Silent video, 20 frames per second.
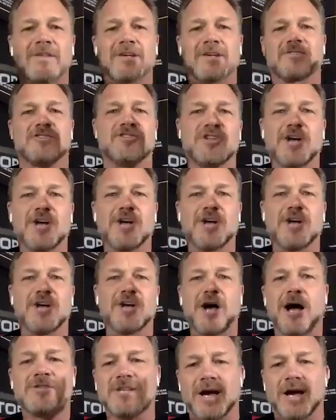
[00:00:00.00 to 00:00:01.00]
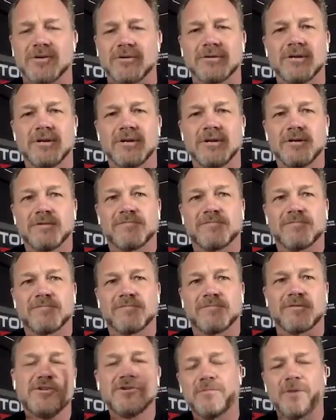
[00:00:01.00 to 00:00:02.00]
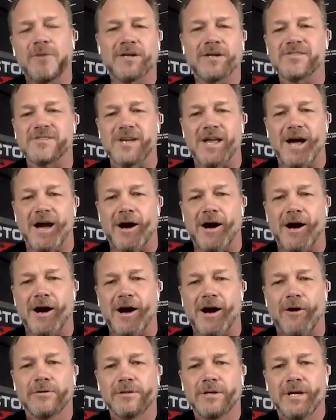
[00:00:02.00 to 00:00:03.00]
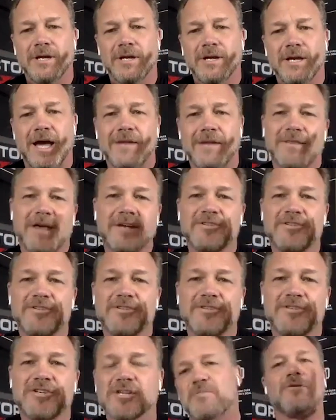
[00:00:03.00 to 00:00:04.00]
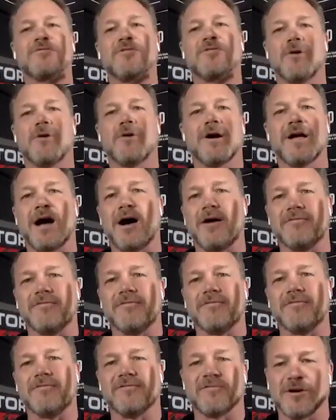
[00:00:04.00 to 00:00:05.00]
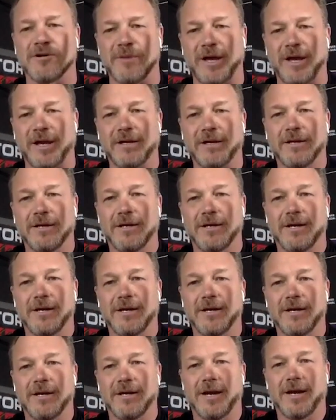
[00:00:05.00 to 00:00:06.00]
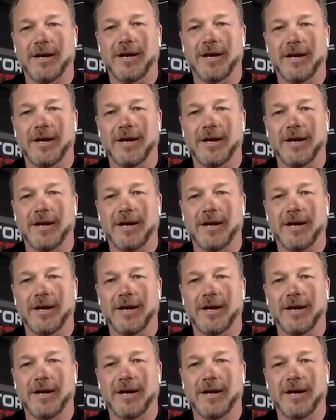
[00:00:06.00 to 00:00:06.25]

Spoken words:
I've had this job scheduled for 2 months now, and they just pulled the rug out from under me. And then